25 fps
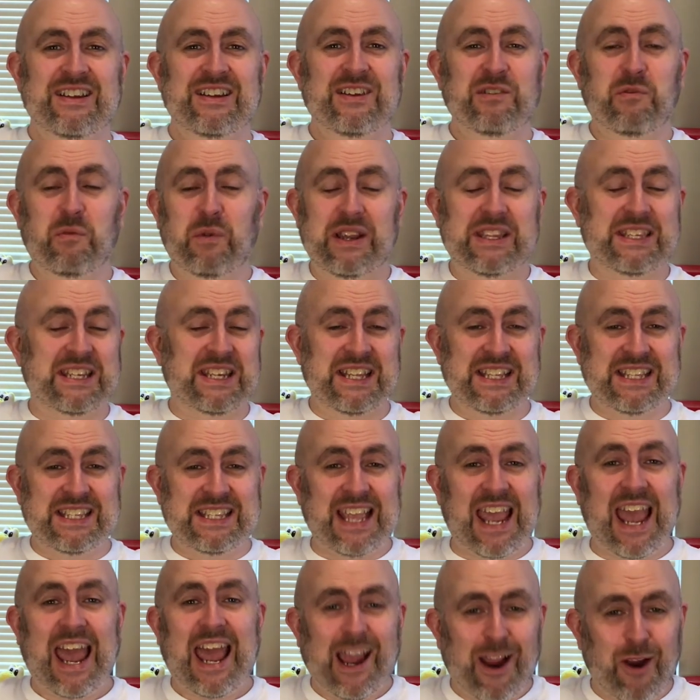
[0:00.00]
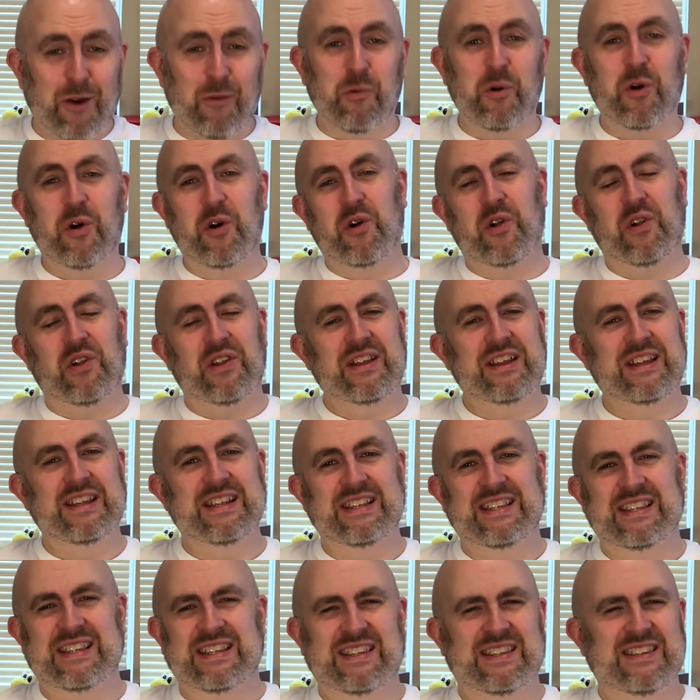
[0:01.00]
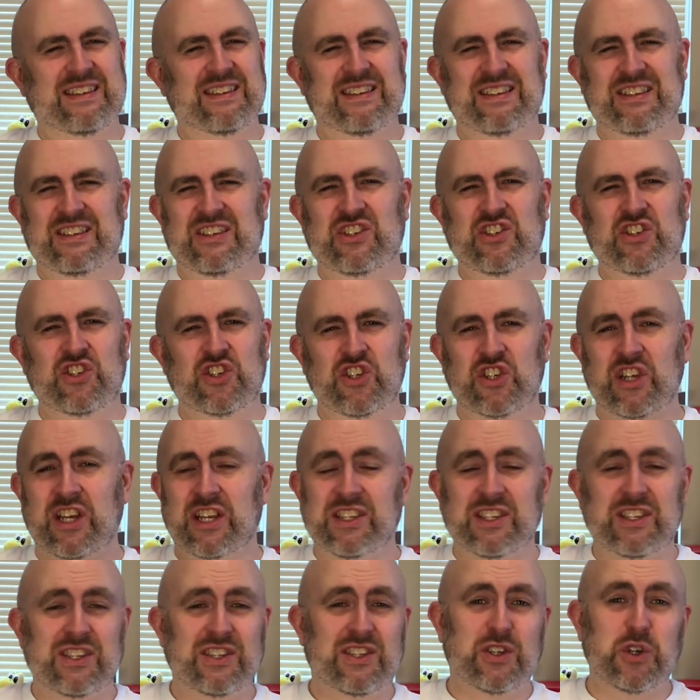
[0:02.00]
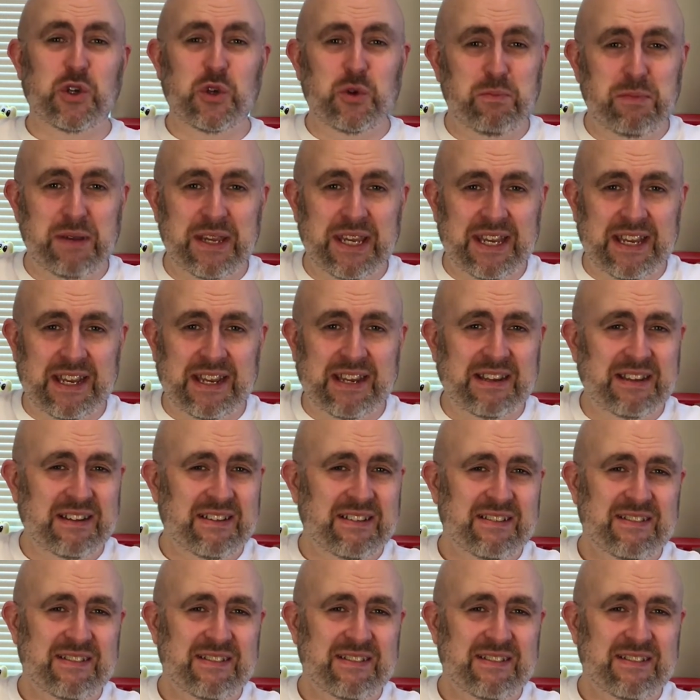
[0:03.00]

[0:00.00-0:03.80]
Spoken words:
it's an attack roll is just too big.